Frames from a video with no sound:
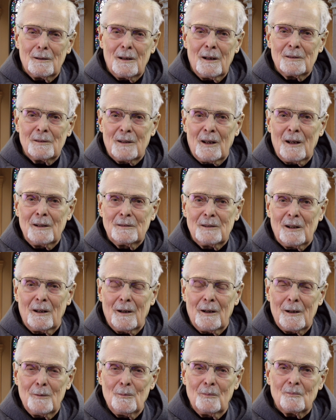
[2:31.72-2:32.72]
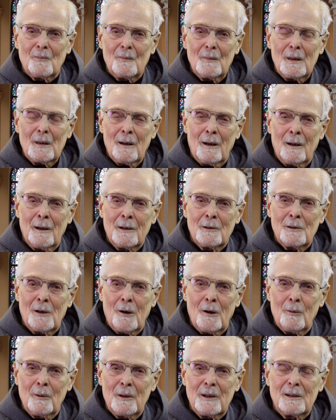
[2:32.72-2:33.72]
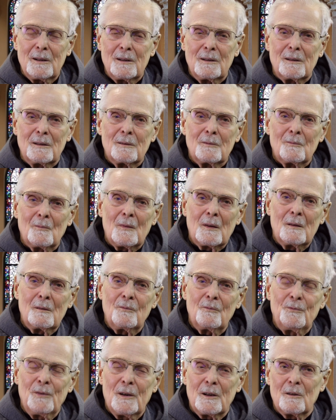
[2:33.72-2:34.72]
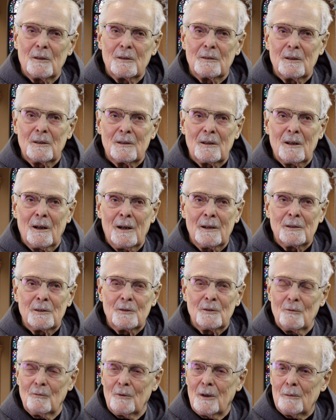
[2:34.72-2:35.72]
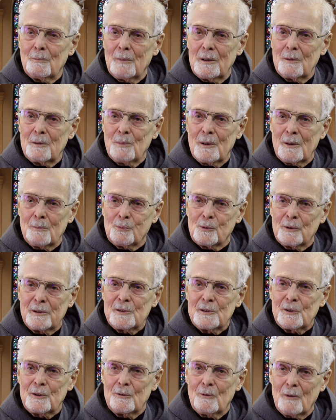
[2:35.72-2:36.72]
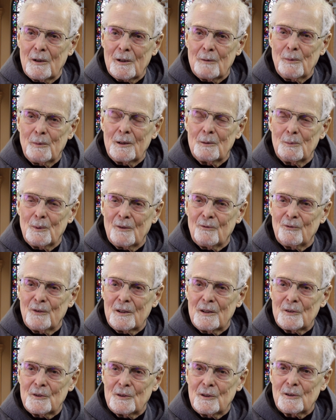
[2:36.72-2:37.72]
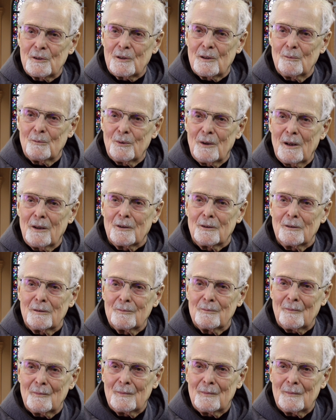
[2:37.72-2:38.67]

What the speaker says: at that time, I had already figured that God didn't want me to be a priest. He wanted me to be a Franciscan brother.